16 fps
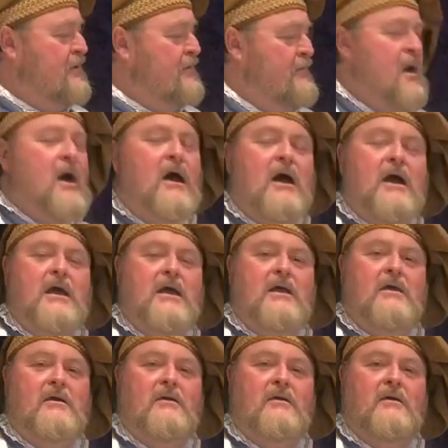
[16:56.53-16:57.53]

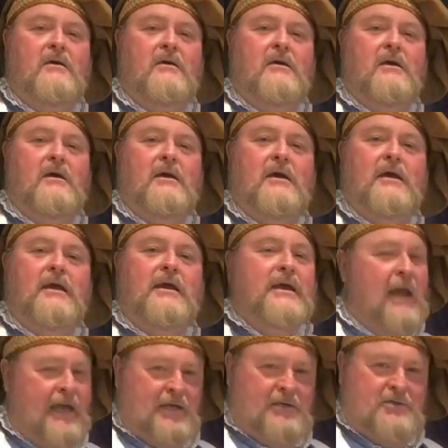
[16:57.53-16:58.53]
my
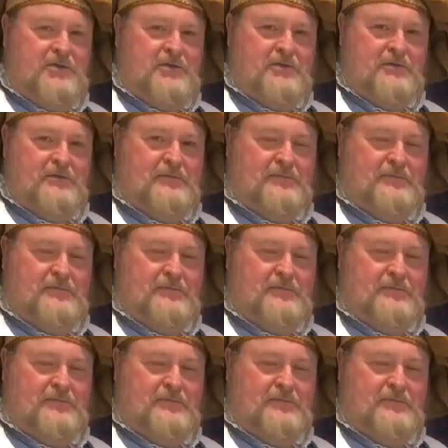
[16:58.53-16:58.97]
Kate.